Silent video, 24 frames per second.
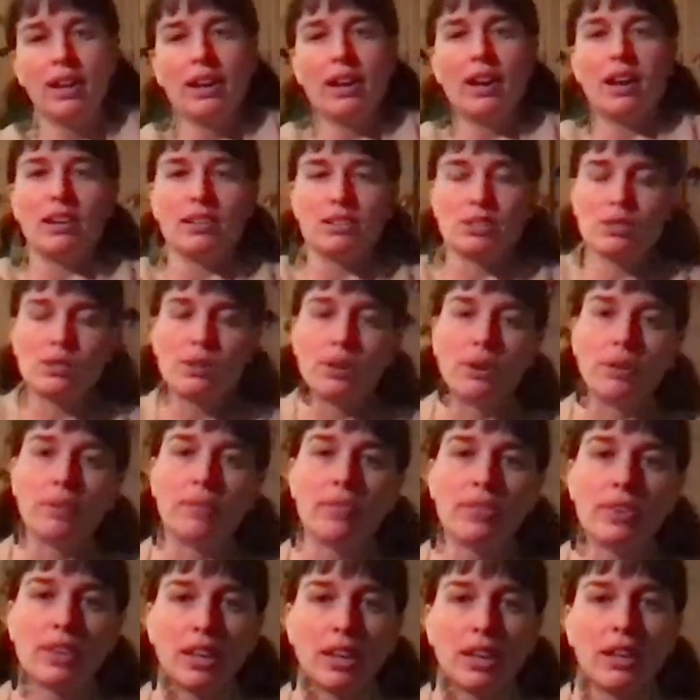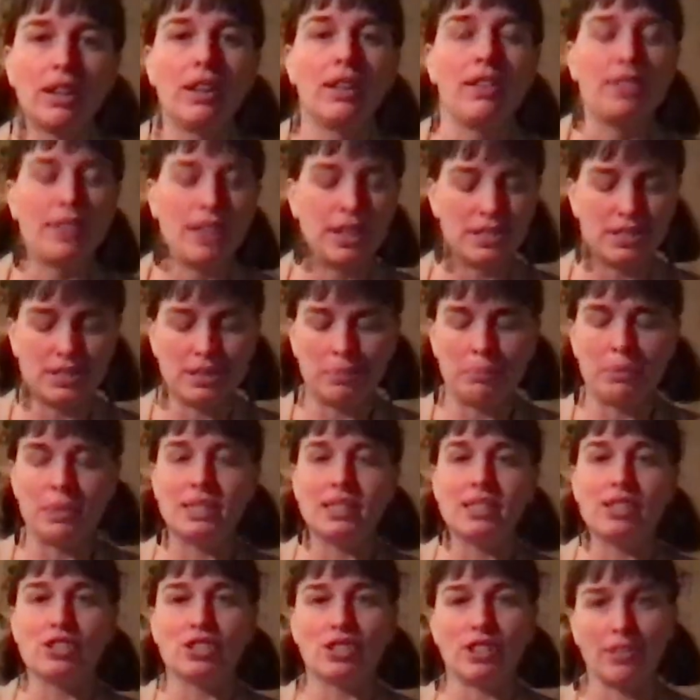So that's the
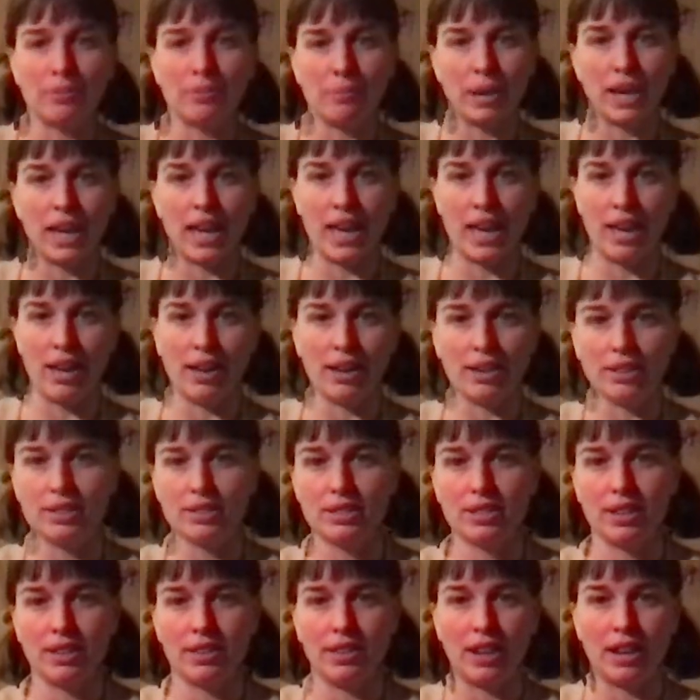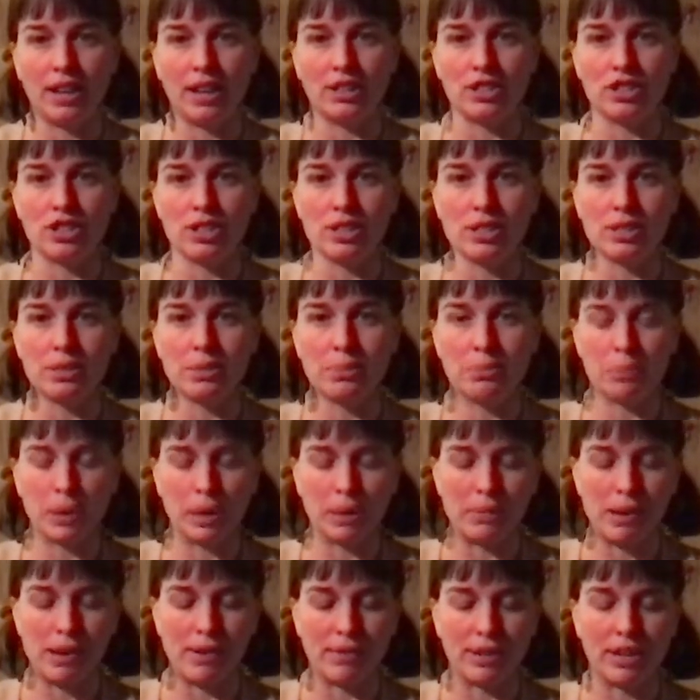position of my hand, and then I just bring
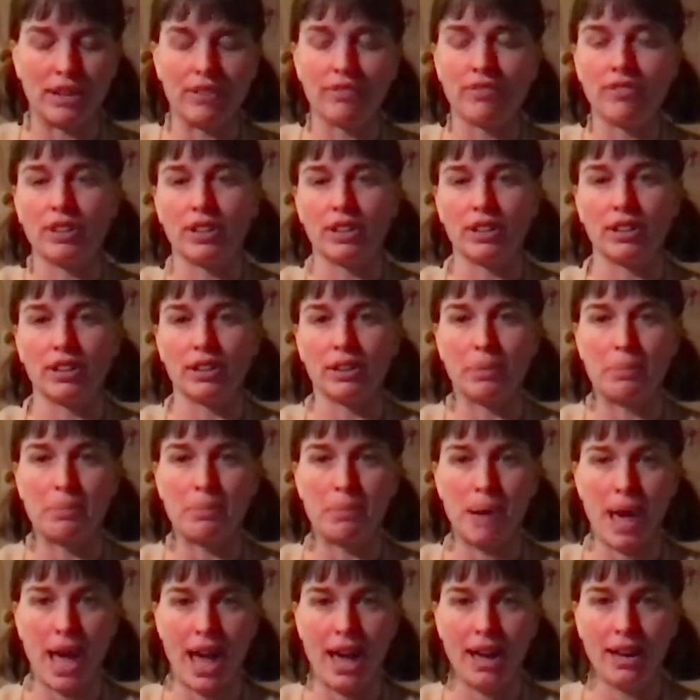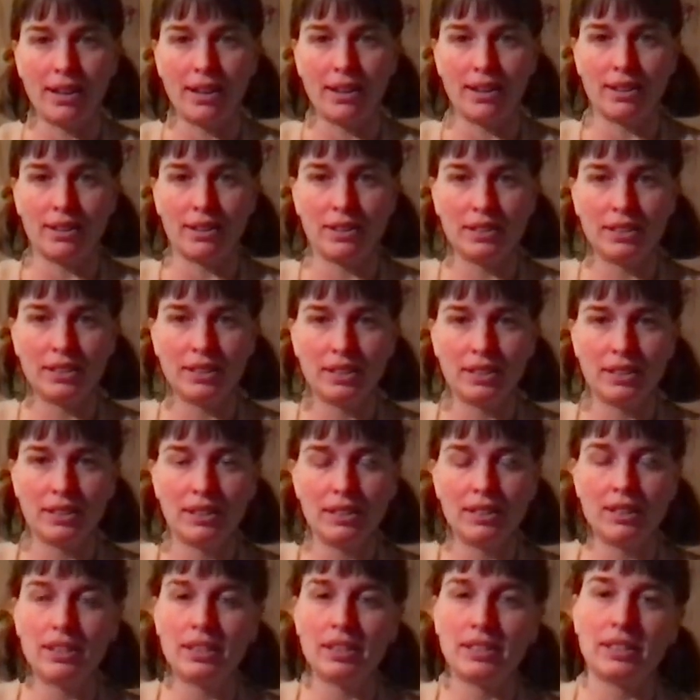my ring finger back
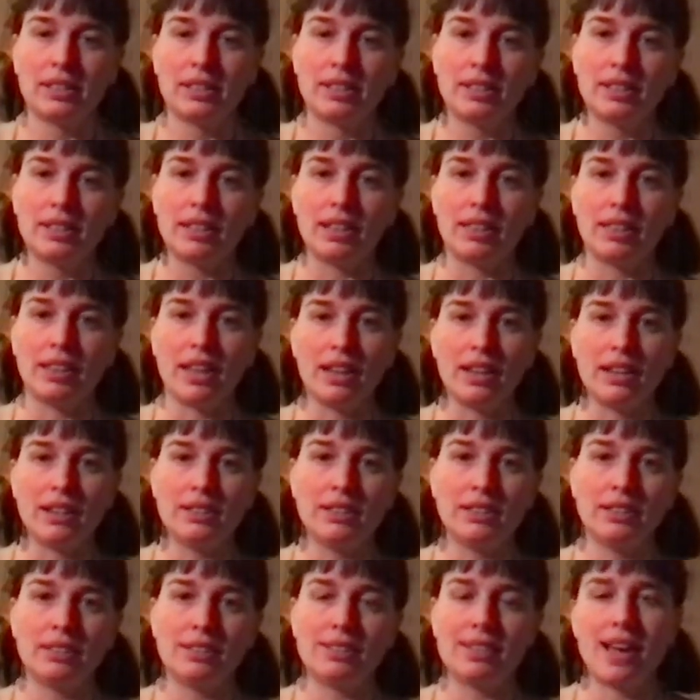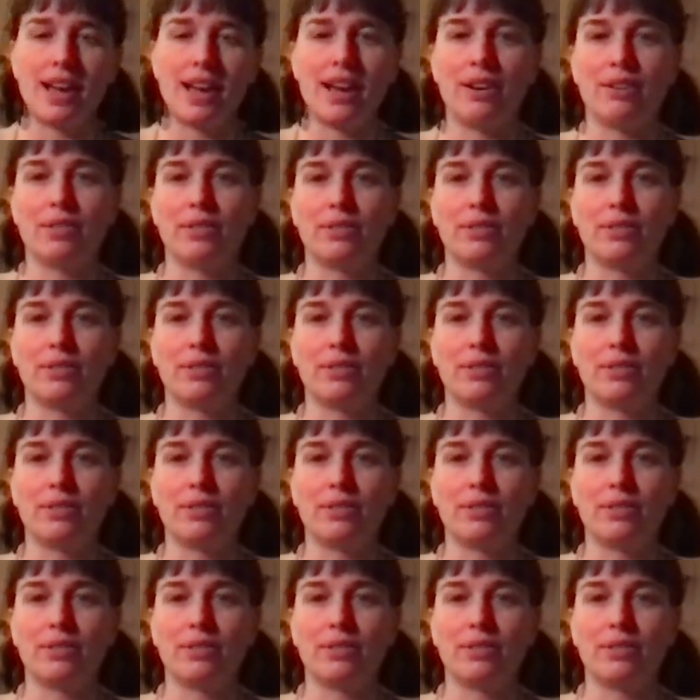and then down.